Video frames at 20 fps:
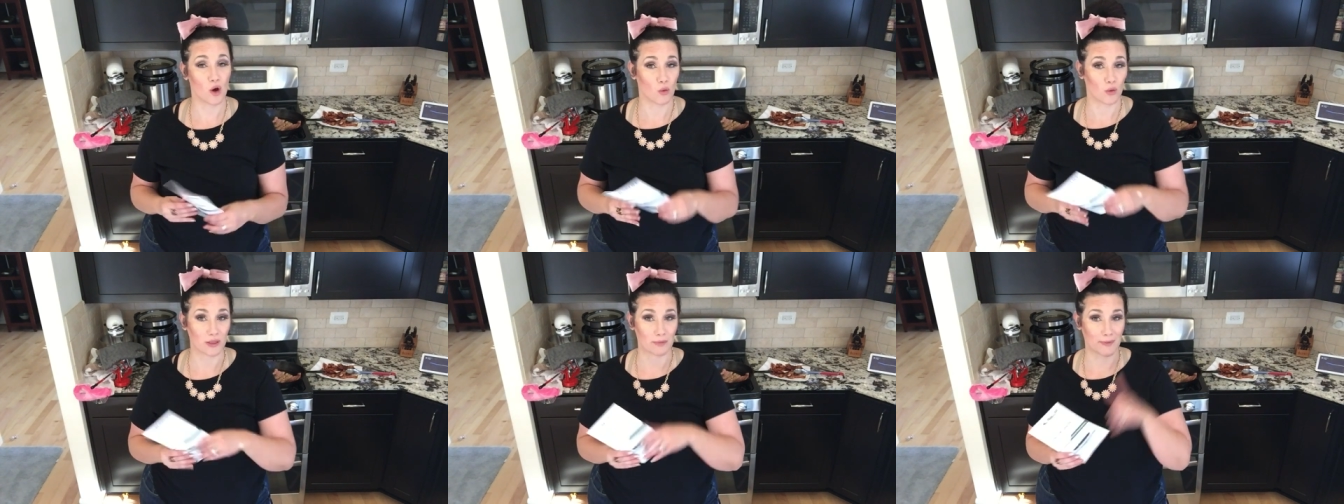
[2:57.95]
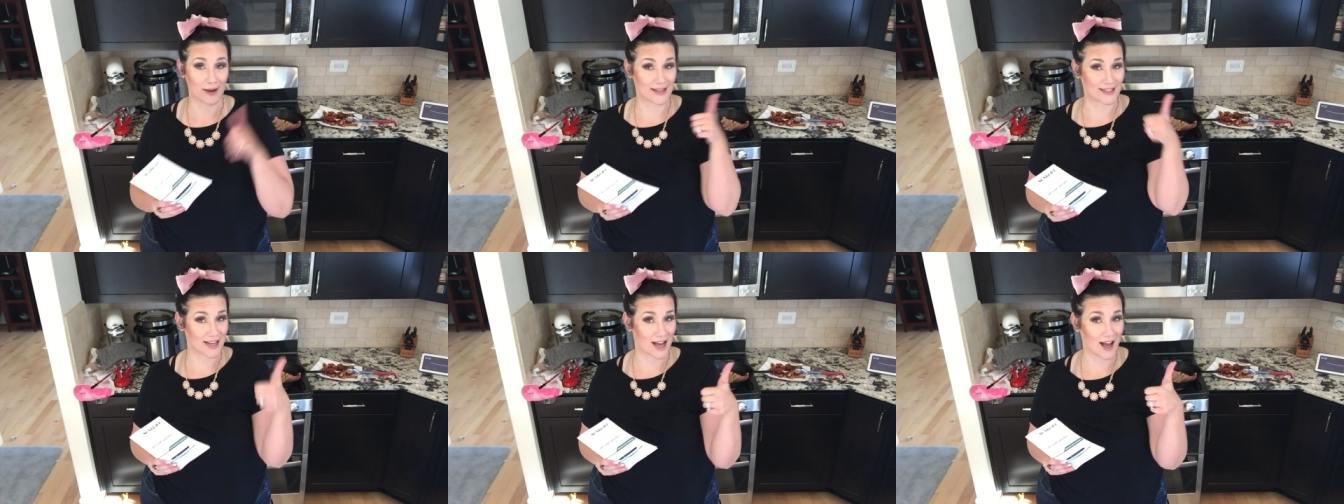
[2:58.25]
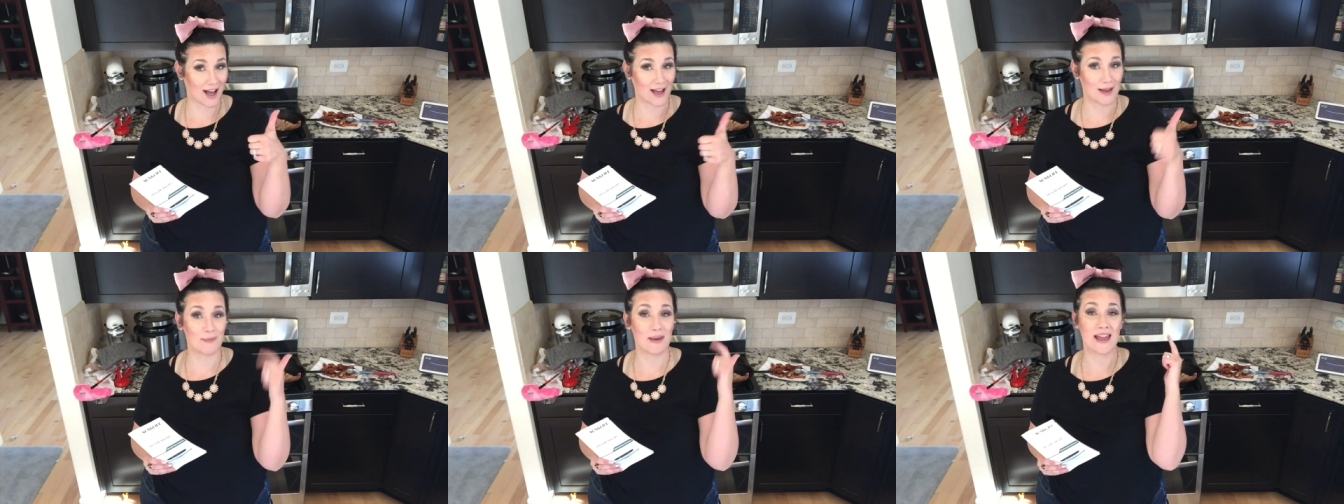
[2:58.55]
with my
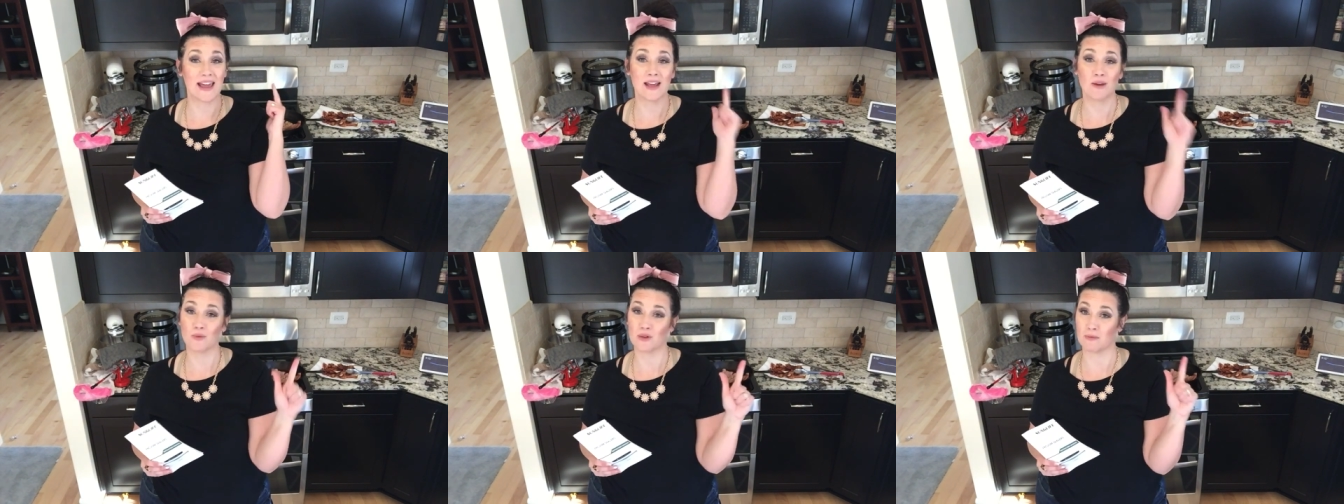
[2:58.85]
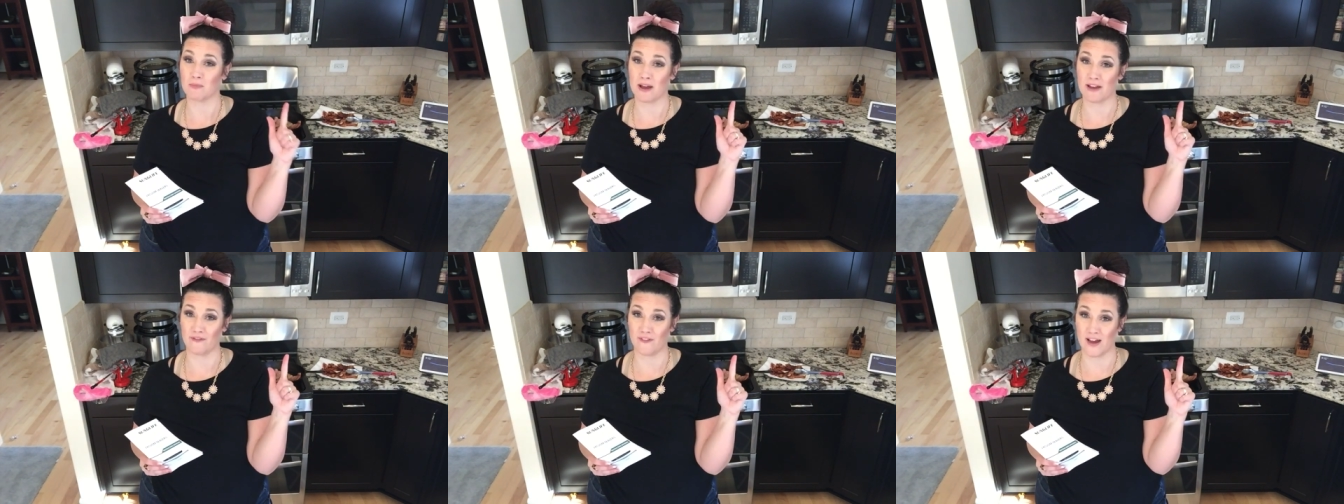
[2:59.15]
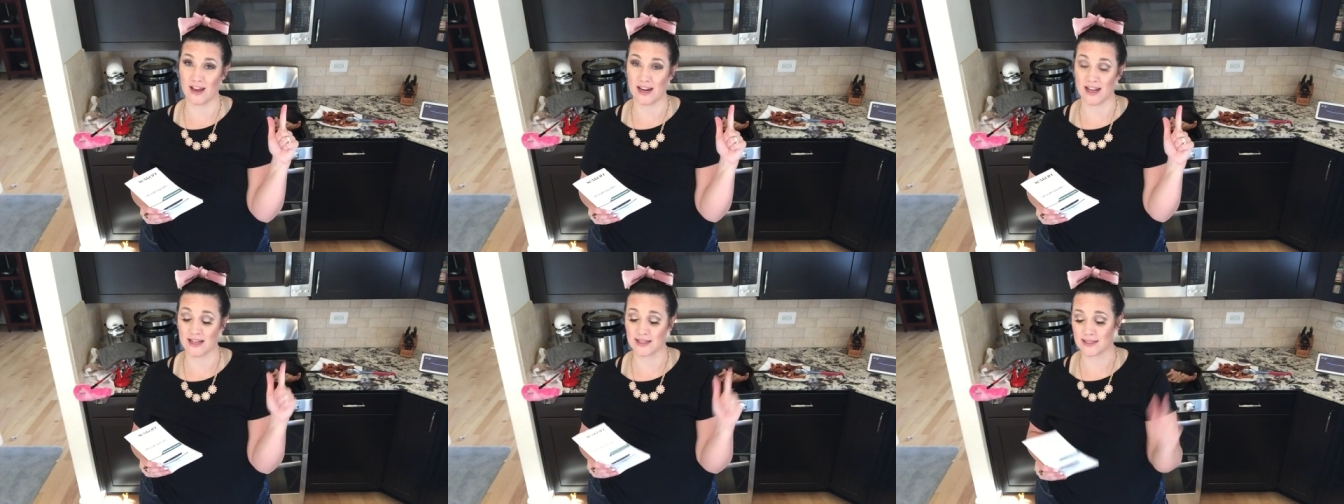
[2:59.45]
time and with my
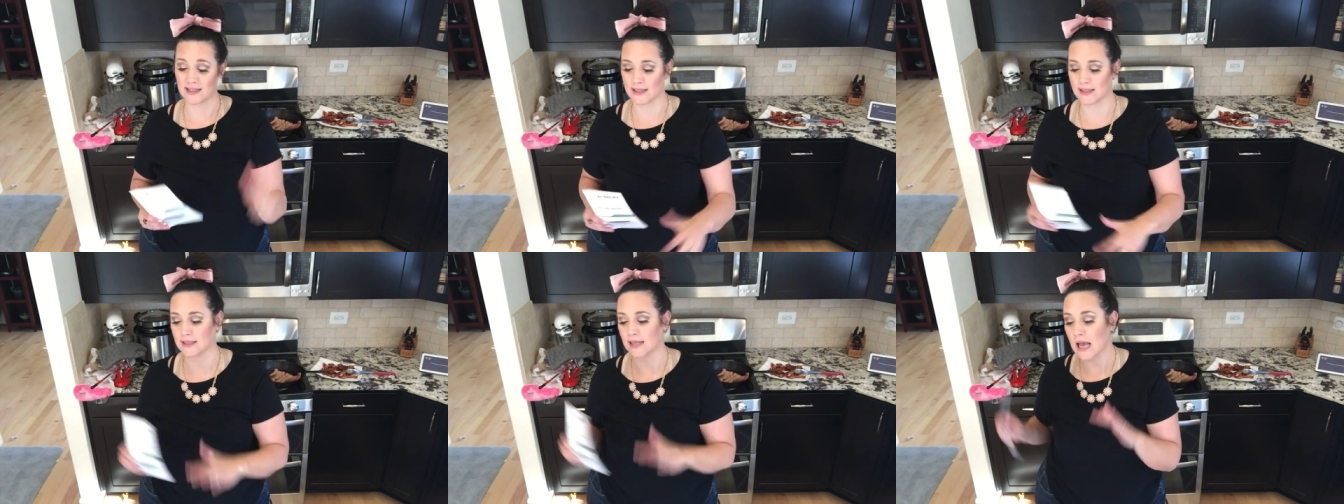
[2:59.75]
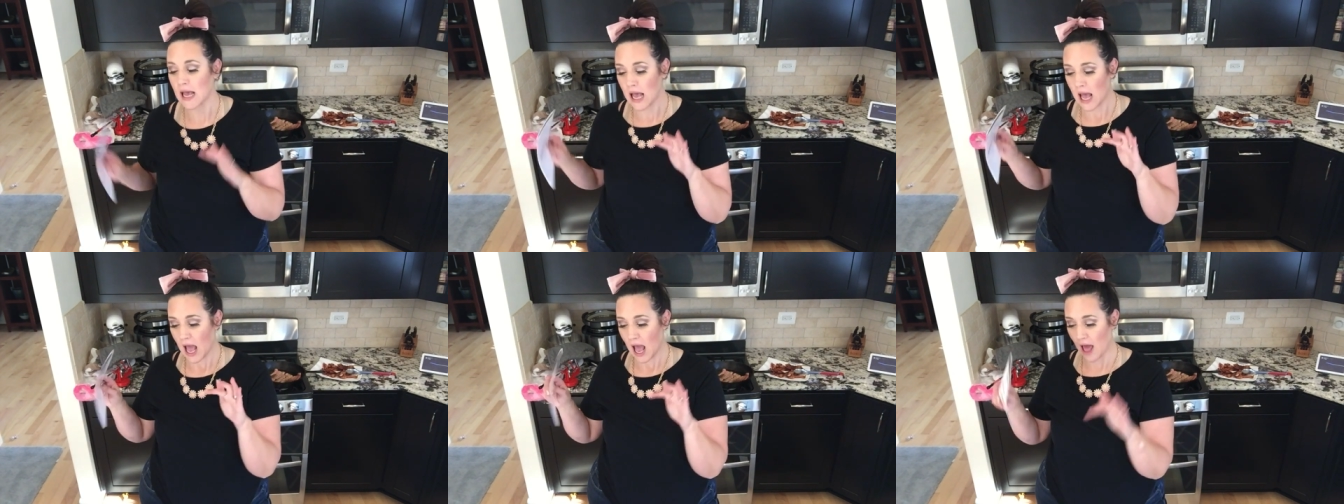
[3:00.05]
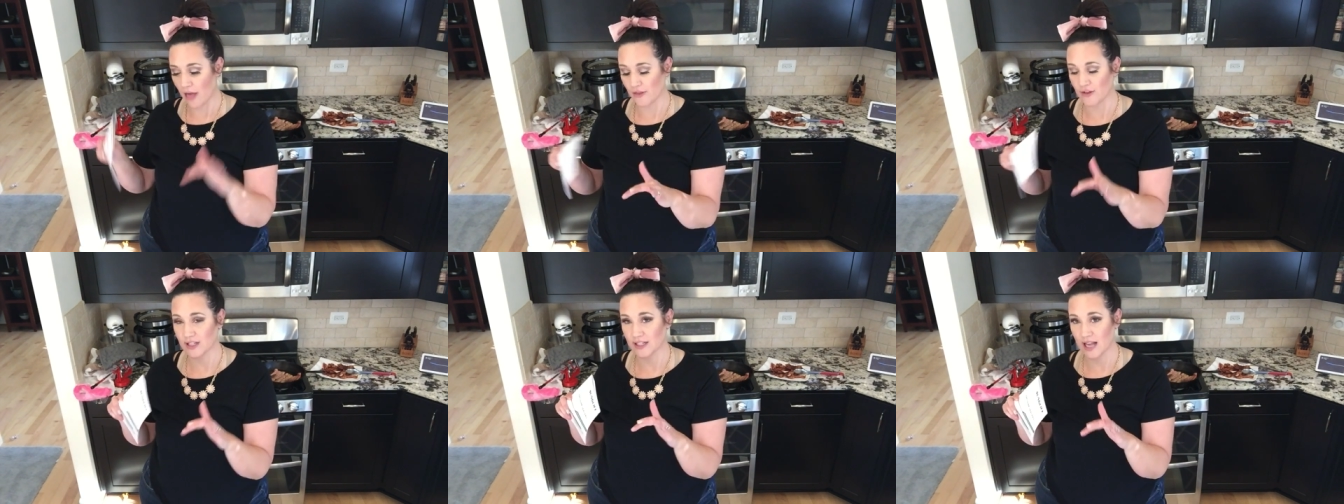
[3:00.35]
finances.
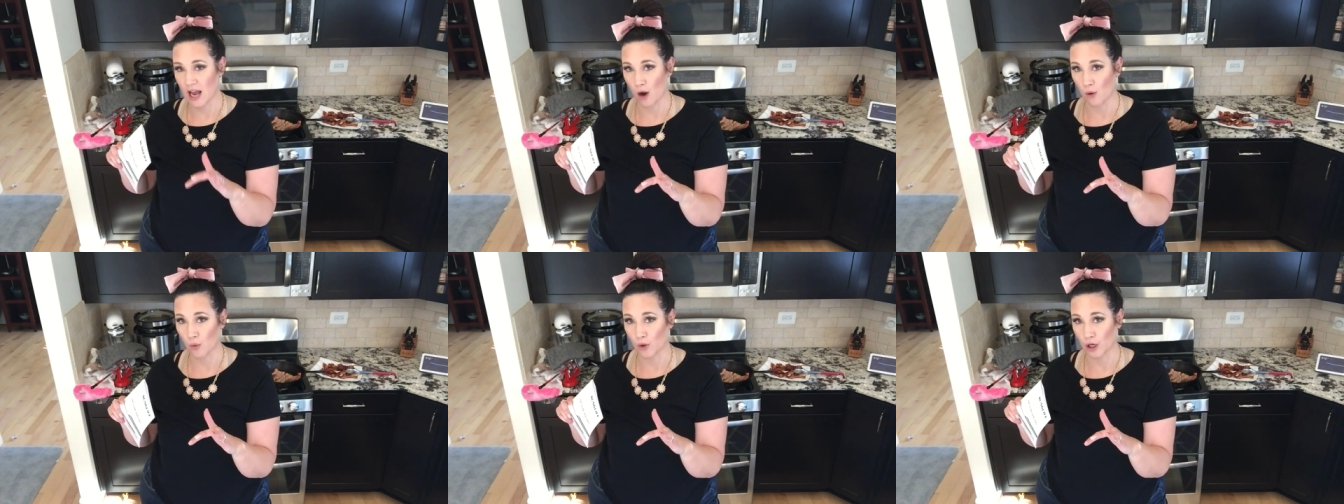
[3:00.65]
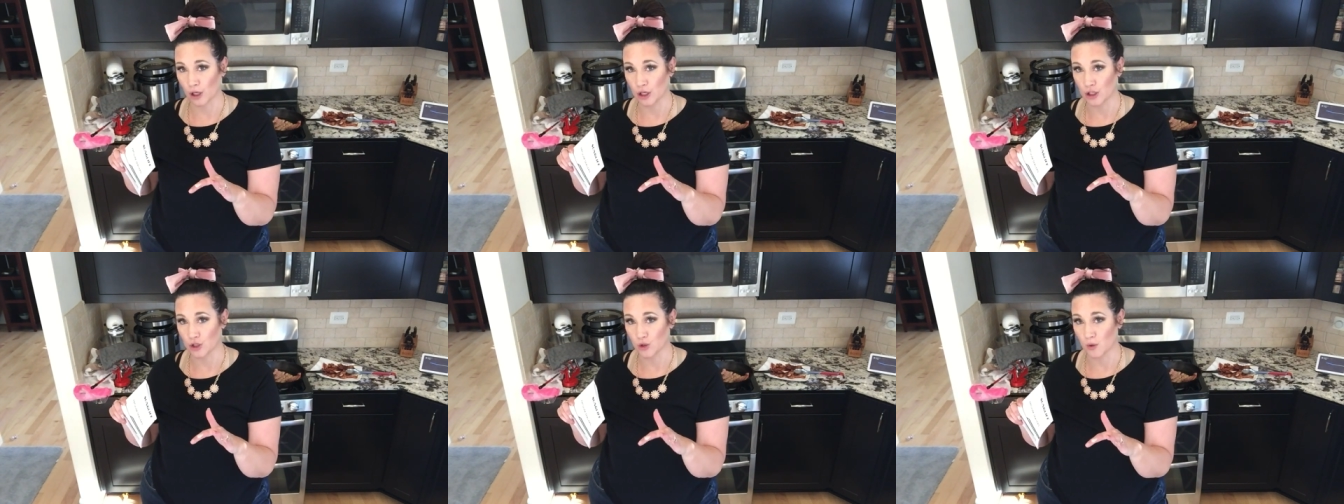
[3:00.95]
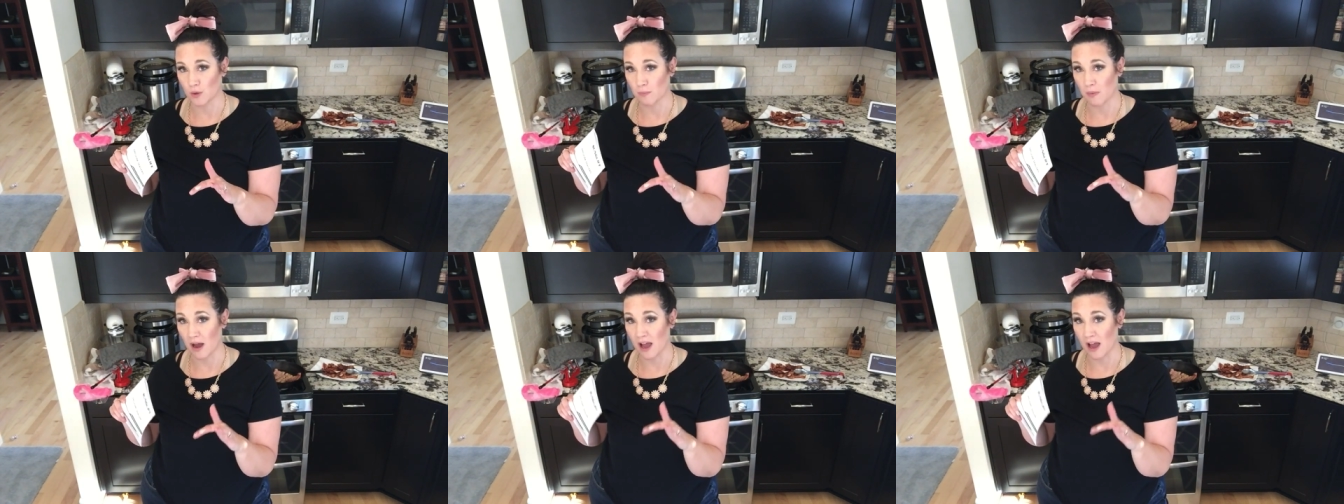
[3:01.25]
And this is how we're gonna do it,